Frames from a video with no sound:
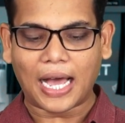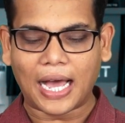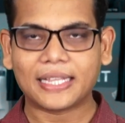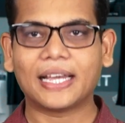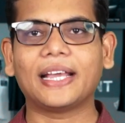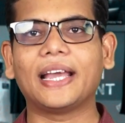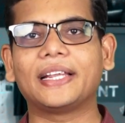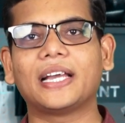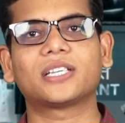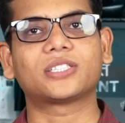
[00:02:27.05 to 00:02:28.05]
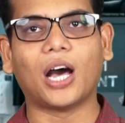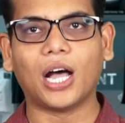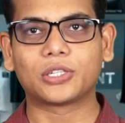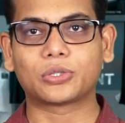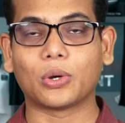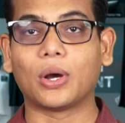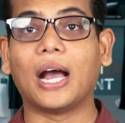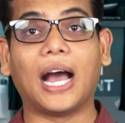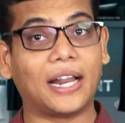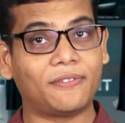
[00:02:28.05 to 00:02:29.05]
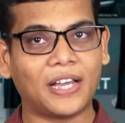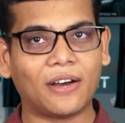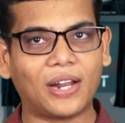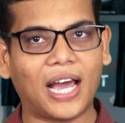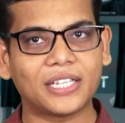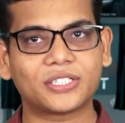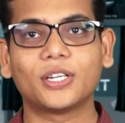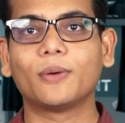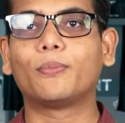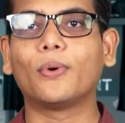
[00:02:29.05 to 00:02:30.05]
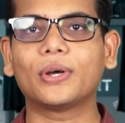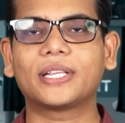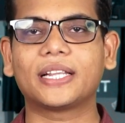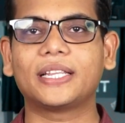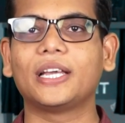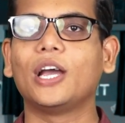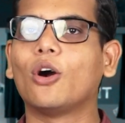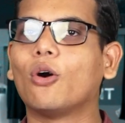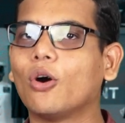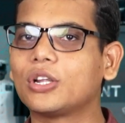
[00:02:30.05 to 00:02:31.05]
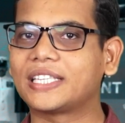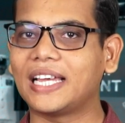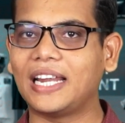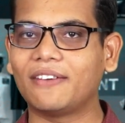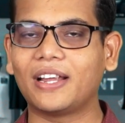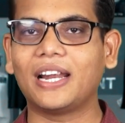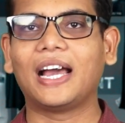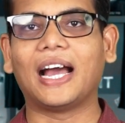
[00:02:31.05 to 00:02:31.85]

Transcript: other areas also, and we have launched both at the wholesale level